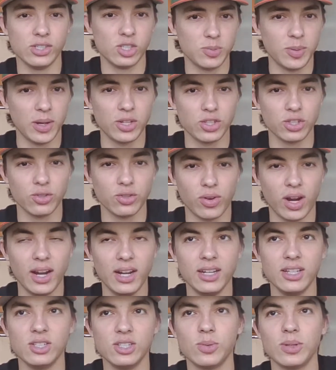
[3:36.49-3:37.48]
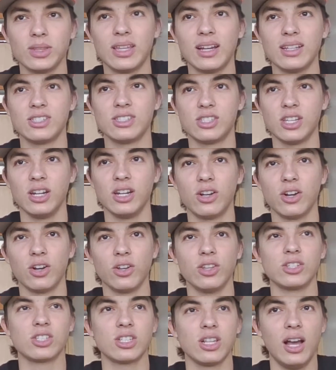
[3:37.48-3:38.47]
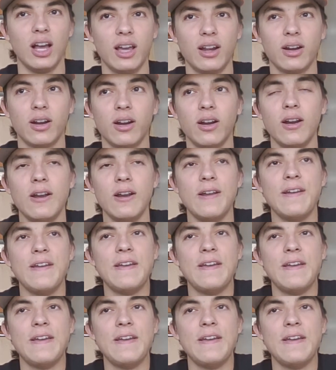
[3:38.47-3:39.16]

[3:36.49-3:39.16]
especially righties with that sinker, the slider.